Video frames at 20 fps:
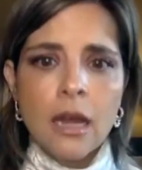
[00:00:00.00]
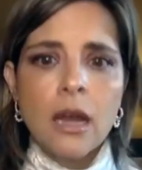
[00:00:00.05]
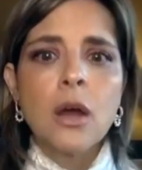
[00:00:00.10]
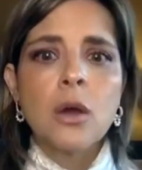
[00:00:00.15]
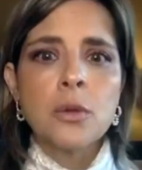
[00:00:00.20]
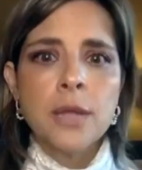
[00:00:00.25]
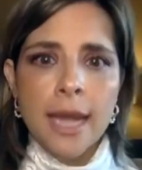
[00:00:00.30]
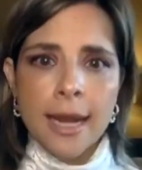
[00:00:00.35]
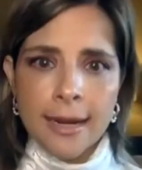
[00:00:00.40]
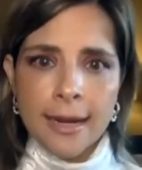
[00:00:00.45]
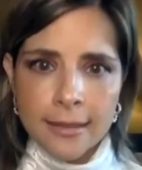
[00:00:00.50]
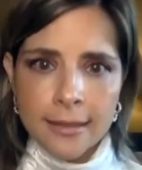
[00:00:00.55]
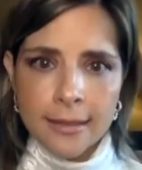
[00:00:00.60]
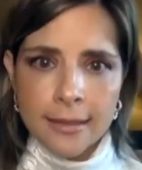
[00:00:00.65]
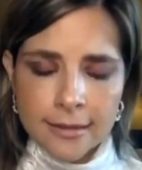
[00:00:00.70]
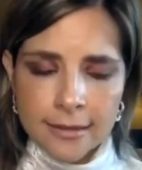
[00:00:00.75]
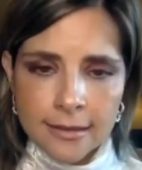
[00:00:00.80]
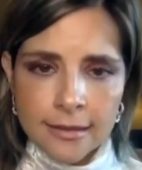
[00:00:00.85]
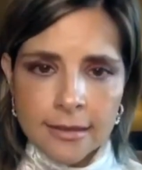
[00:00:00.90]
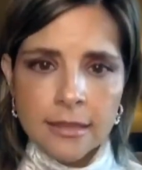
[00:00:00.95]
Oh yeah,
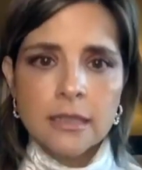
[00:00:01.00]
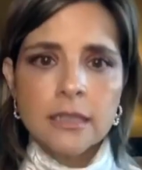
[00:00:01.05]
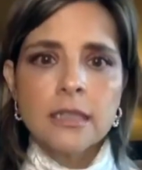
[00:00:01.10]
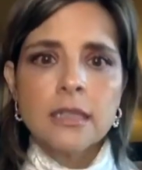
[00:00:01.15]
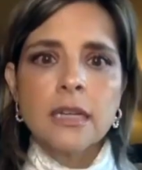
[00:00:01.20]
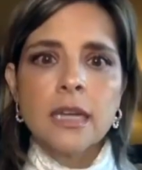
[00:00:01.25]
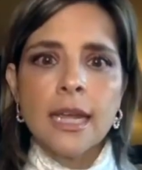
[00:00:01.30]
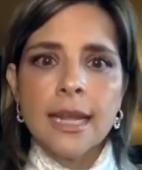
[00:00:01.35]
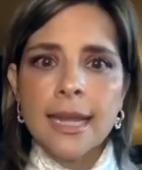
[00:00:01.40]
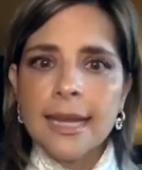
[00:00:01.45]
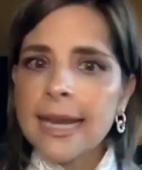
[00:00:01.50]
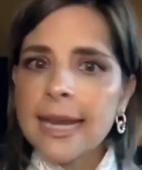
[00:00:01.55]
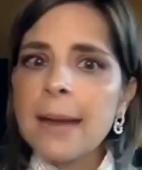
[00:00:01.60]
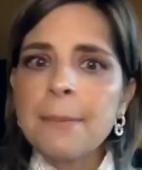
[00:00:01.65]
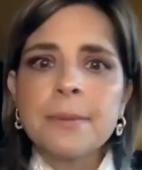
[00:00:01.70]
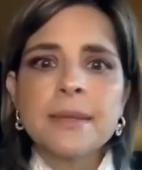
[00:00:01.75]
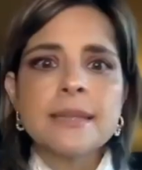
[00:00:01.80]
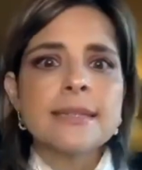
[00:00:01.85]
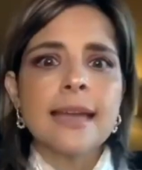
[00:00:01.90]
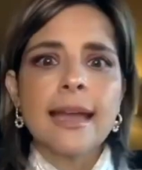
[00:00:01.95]
it can
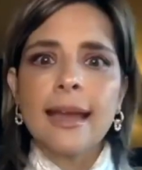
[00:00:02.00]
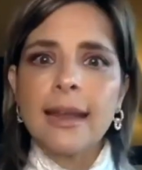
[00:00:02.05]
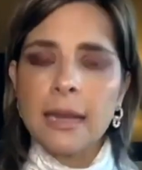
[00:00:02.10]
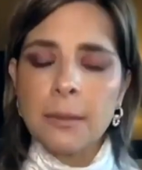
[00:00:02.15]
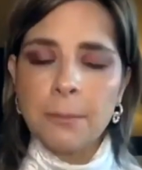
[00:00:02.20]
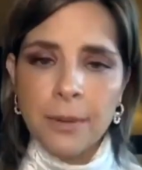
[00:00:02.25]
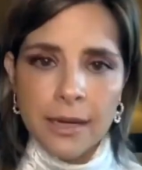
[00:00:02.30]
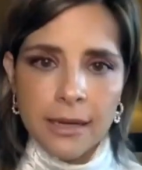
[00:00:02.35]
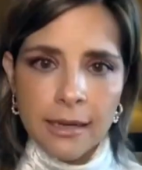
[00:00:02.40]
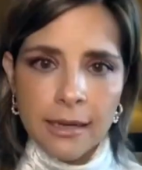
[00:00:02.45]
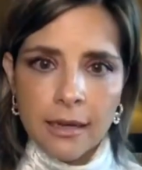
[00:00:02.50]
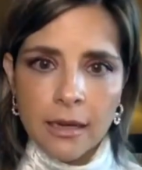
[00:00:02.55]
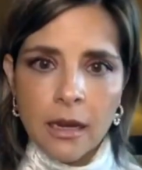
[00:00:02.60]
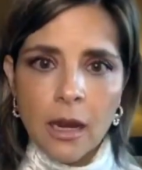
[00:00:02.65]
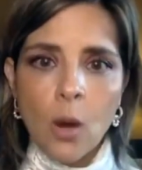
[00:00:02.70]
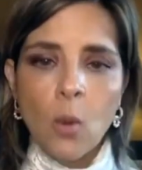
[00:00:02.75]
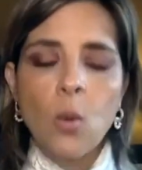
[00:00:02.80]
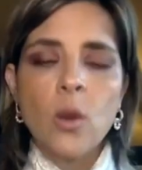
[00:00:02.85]
happen to anybody.